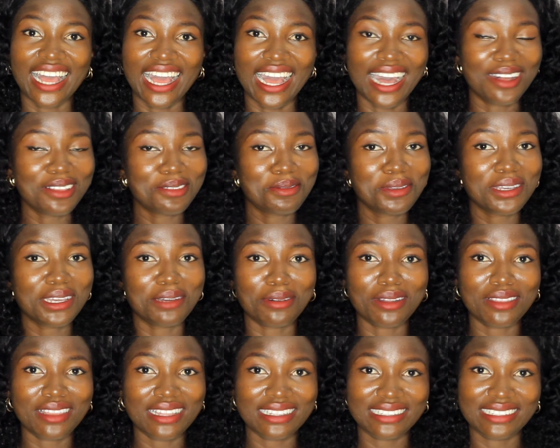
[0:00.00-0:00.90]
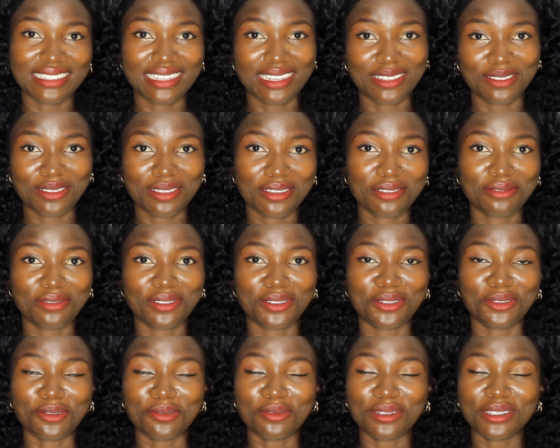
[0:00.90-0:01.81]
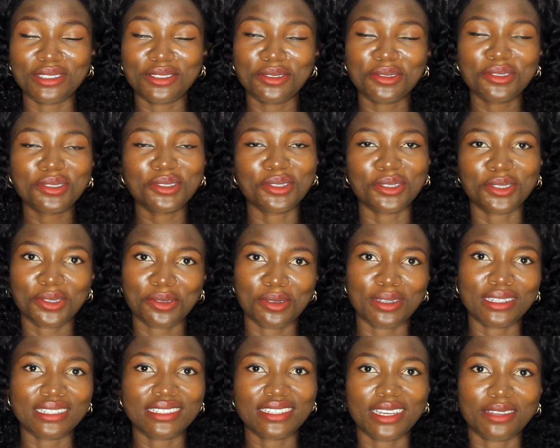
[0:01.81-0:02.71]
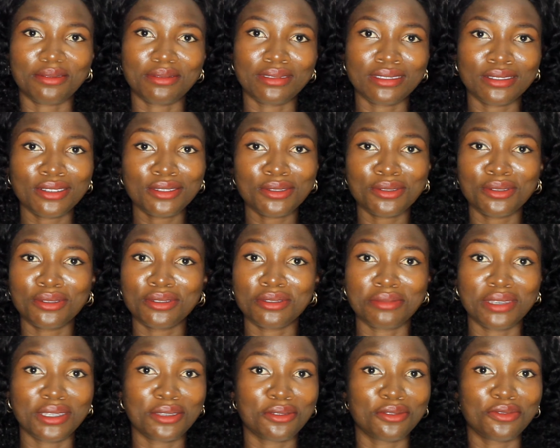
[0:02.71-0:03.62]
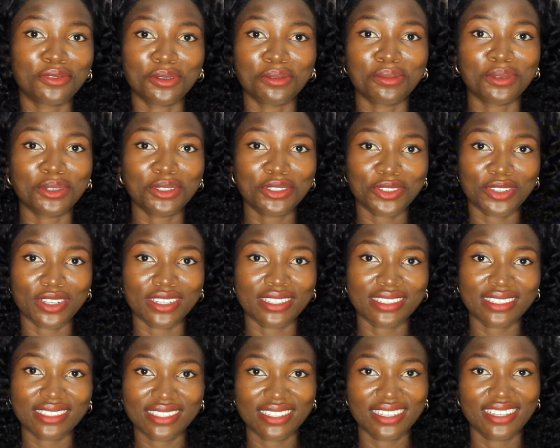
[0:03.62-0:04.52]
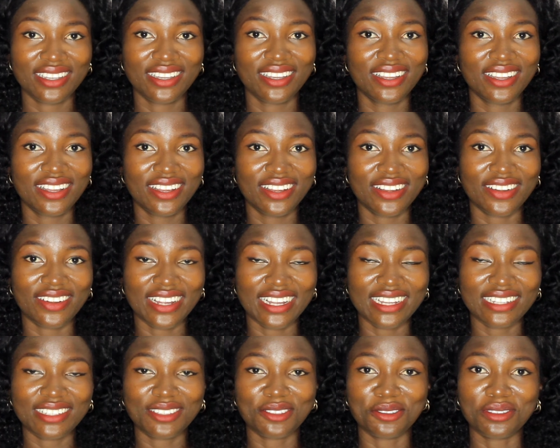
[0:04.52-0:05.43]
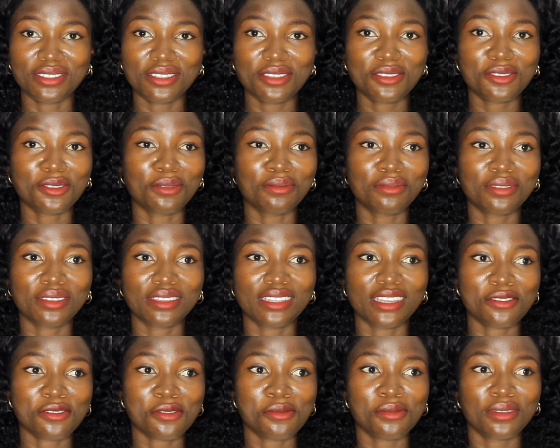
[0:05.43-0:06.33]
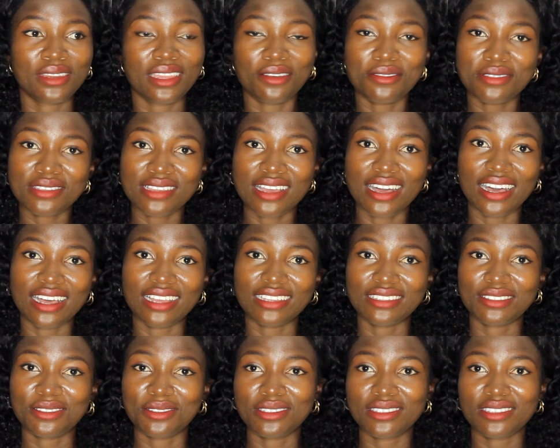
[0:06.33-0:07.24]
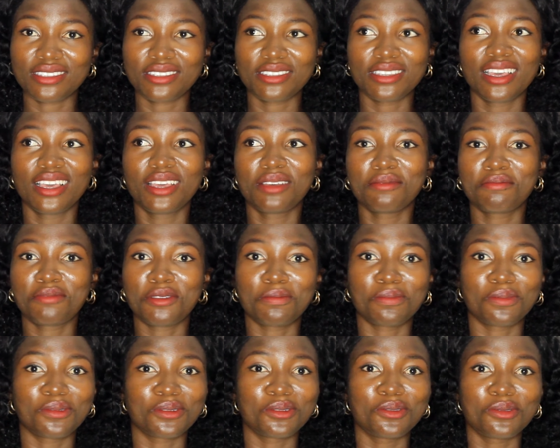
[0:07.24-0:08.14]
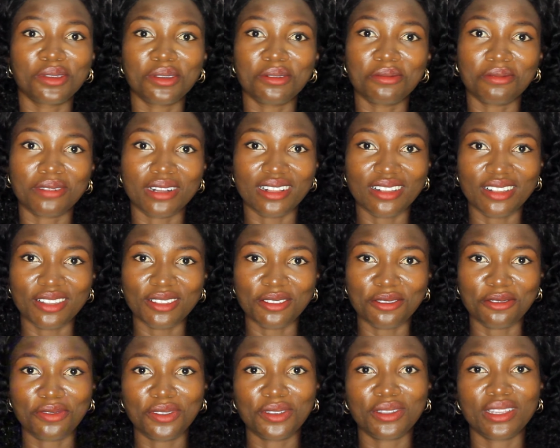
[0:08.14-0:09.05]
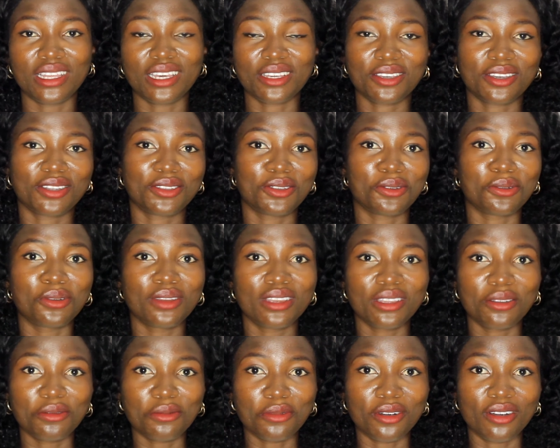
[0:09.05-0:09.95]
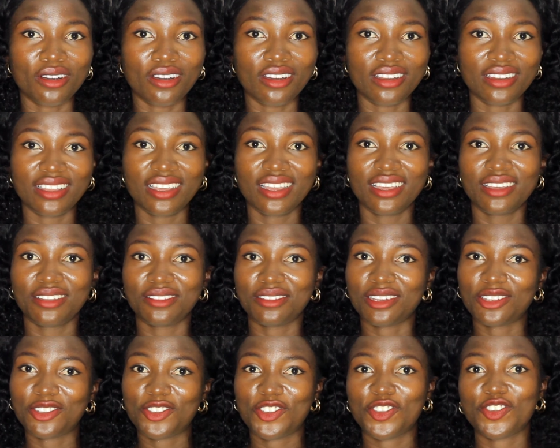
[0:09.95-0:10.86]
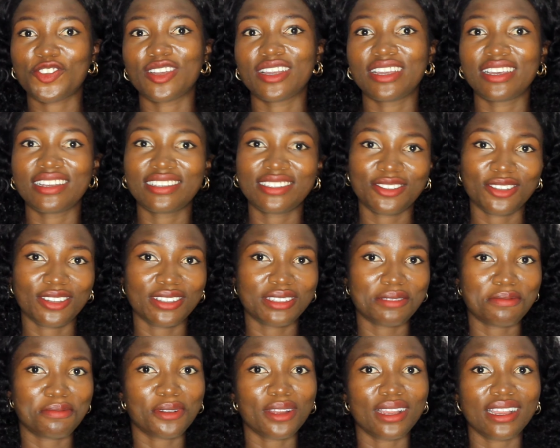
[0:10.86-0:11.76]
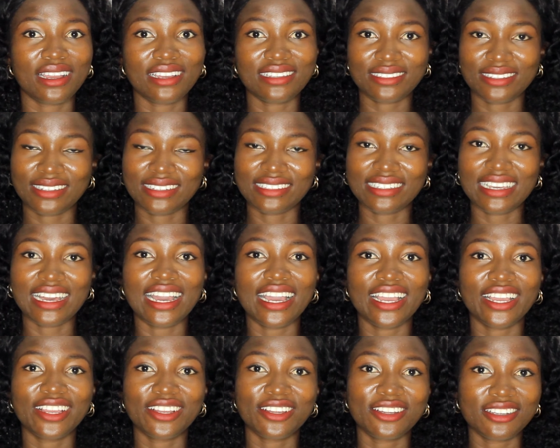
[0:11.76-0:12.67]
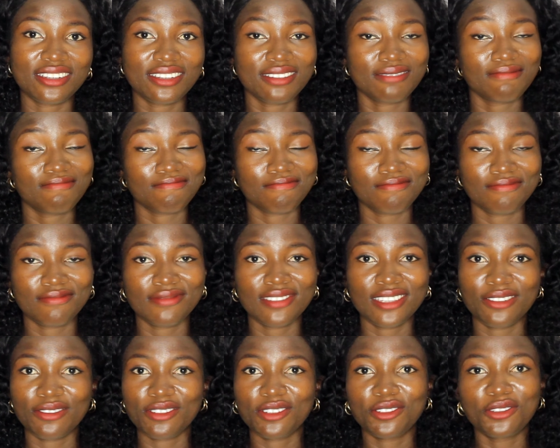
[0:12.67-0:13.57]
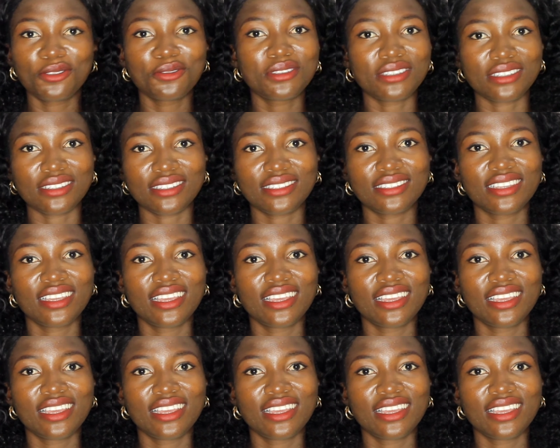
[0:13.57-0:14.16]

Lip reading: I'll speak about that in another video. Reduce your screen time. It's just going to make you feel more stressed. Right? You see something that someone else has, you see people doing well, you feel like you're the only one, you're stressed, you're depressed, you're tired. Reduce it.